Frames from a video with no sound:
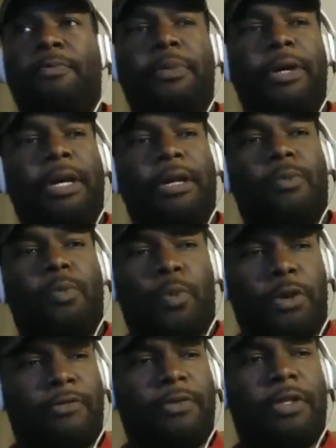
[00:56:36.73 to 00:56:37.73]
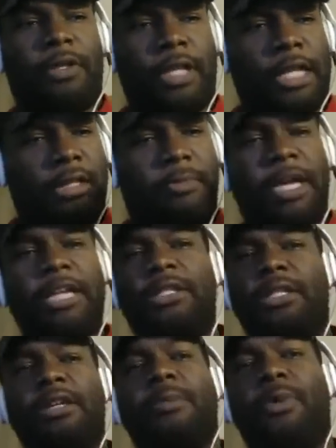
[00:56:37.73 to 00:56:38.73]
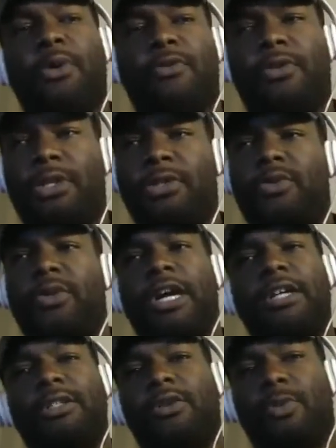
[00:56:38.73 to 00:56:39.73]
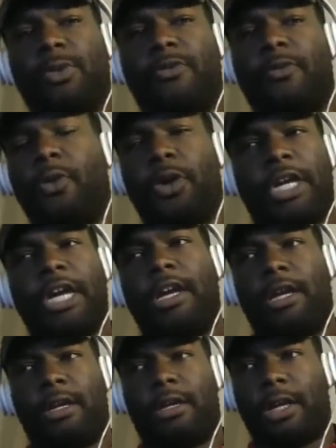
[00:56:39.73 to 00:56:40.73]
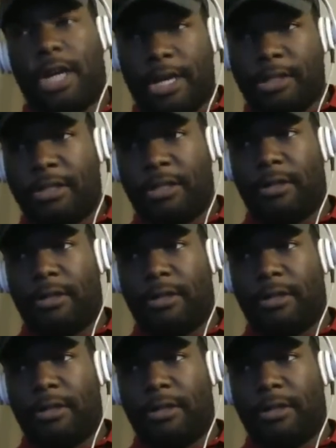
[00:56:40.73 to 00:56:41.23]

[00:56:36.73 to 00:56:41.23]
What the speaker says: but one of the main sticking point for this new console was 4K content,